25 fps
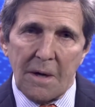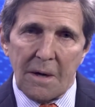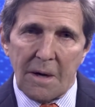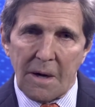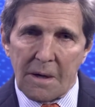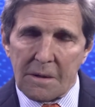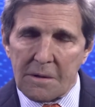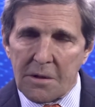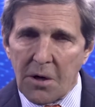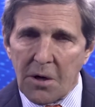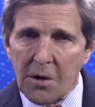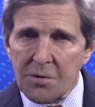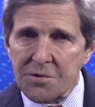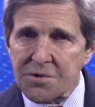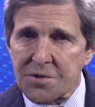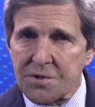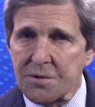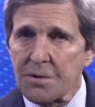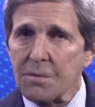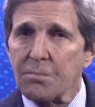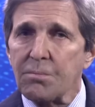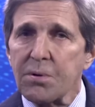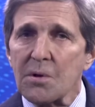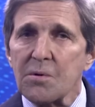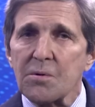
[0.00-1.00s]
our
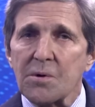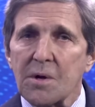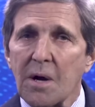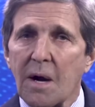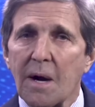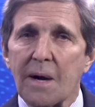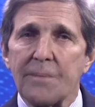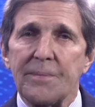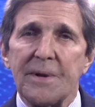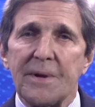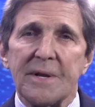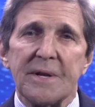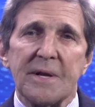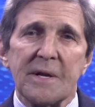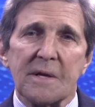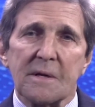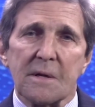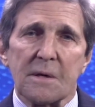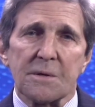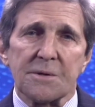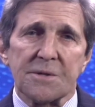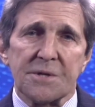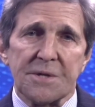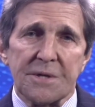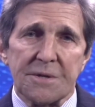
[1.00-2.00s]
coastal blue carbon
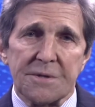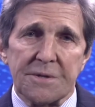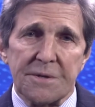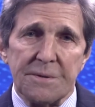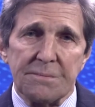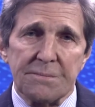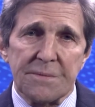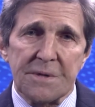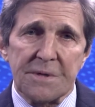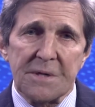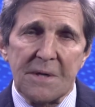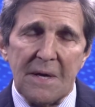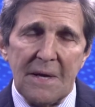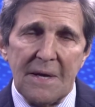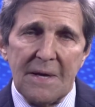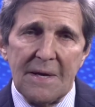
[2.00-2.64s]
ecosystems.